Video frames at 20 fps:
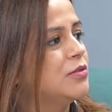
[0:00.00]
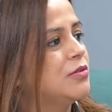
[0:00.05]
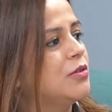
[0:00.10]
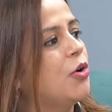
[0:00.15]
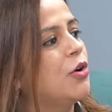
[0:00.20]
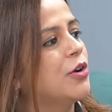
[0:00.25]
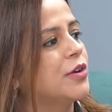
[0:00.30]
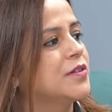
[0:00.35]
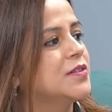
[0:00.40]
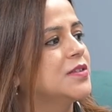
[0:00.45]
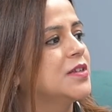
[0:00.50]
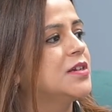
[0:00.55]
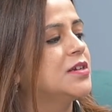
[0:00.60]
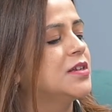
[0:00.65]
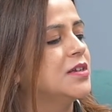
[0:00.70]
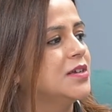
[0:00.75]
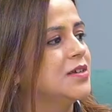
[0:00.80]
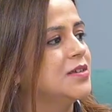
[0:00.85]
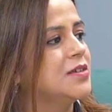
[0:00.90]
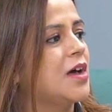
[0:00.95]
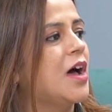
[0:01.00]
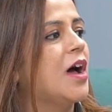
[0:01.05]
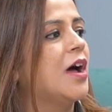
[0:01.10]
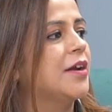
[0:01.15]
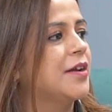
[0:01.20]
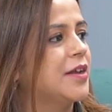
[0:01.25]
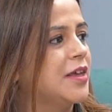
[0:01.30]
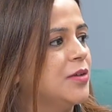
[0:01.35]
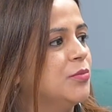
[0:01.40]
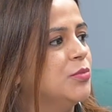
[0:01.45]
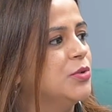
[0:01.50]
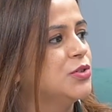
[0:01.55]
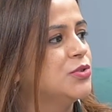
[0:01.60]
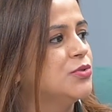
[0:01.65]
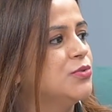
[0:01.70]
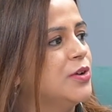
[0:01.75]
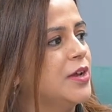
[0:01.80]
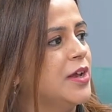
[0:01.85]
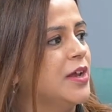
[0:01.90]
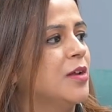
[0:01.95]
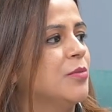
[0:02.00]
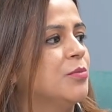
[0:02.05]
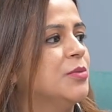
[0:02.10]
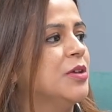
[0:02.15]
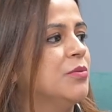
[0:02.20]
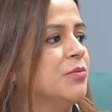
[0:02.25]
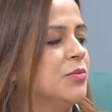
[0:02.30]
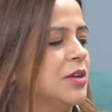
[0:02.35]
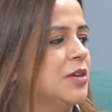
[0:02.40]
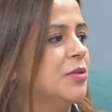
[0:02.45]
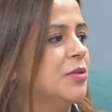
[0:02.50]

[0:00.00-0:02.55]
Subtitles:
Orgzit are able to help them in a